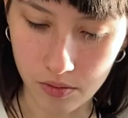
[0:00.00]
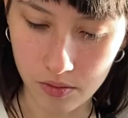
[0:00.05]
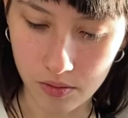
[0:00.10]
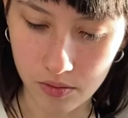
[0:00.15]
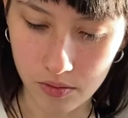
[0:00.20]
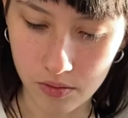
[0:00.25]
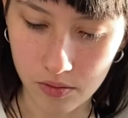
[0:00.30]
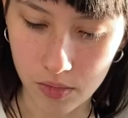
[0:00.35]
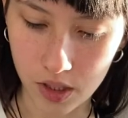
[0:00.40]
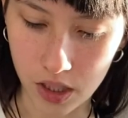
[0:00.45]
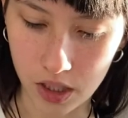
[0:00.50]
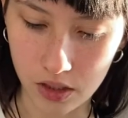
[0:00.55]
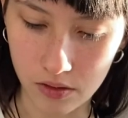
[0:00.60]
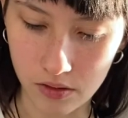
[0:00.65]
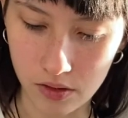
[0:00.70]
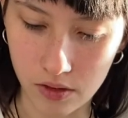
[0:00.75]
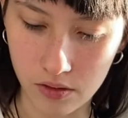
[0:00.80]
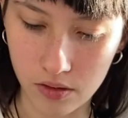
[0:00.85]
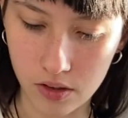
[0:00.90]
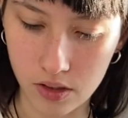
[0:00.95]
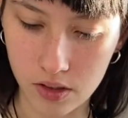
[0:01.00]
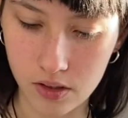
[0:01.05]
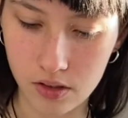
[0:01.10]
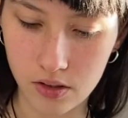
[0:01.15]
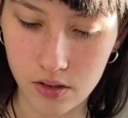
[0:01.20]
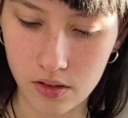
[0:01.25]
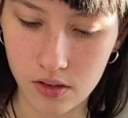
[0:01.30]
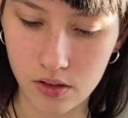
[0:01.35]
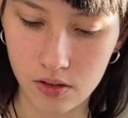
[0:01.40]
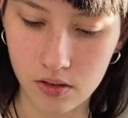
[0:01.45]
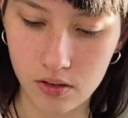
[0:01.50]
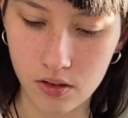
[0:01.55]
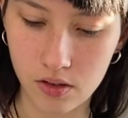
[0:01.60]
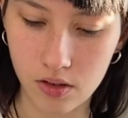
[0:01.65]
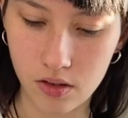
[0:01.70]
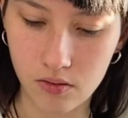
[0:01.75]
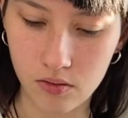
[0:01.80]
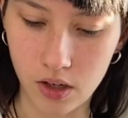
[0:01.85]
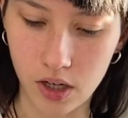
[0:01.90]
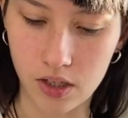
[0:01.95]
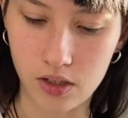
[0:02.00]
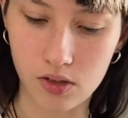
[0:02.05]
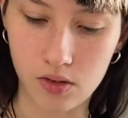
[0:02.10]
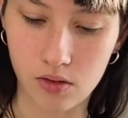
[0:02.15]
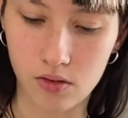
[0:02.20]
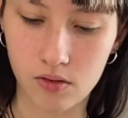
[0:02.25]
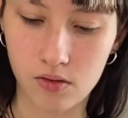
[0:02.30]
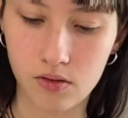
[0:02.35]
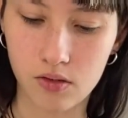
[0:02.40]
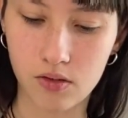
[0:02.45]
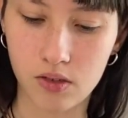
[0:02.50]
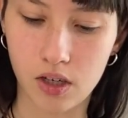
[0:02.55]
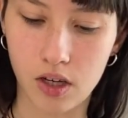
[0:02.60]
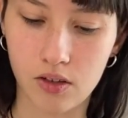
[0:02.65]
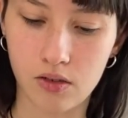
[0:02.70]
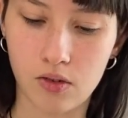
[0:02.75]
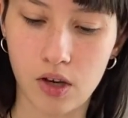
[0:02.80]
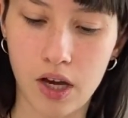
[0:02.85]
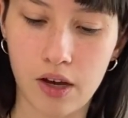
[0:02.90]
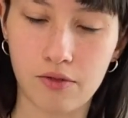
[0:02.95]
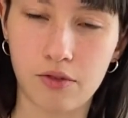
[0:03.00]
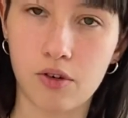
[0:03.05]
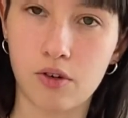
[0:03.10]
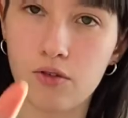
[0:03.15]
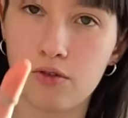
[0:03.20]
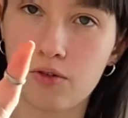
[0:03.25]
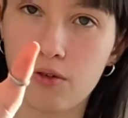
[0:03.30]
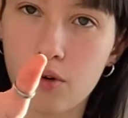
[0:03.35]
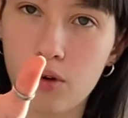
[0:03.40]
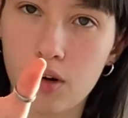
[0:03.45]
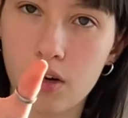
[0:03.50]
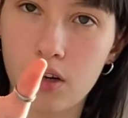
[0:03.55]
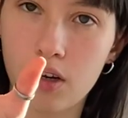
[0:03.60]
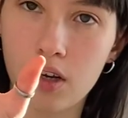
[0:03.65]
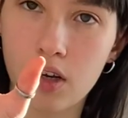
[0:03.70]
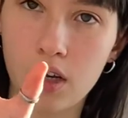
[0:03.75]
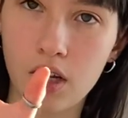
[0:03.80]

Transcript: yeah, even if this, right, so yeah, you have your 4